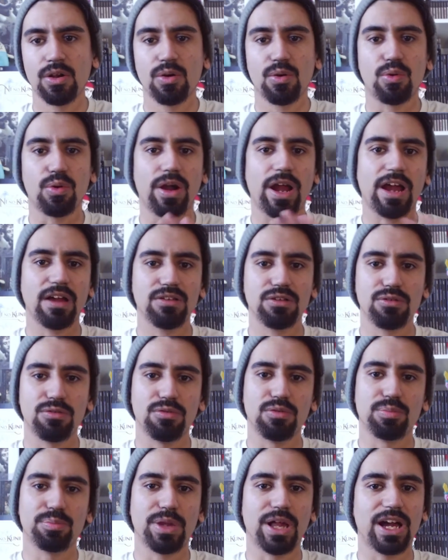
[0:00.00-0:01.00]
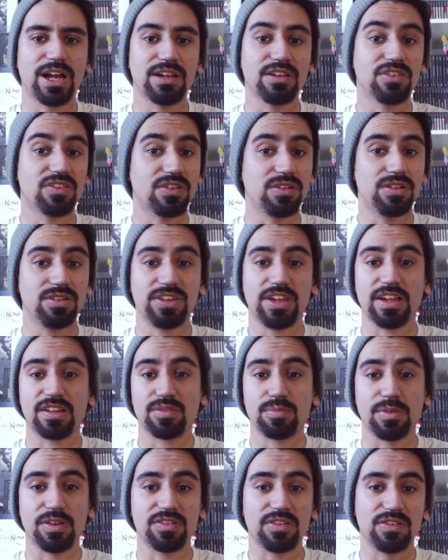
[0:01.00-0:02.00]
or how you reply to certain
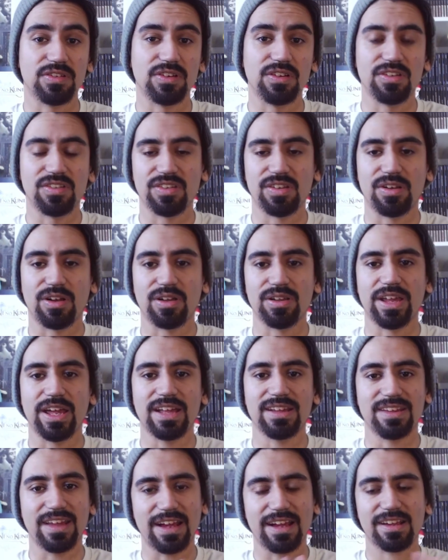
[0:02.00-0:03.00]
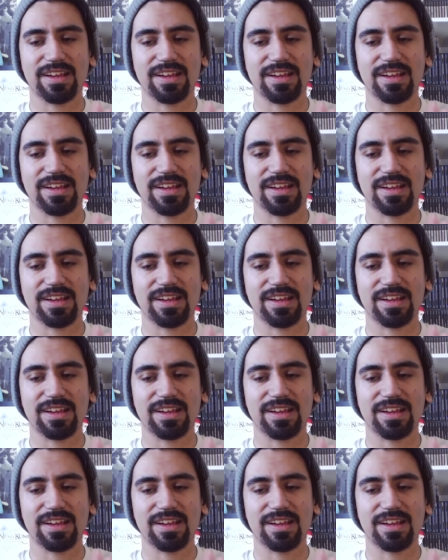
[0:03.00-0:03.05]
text messages and all that.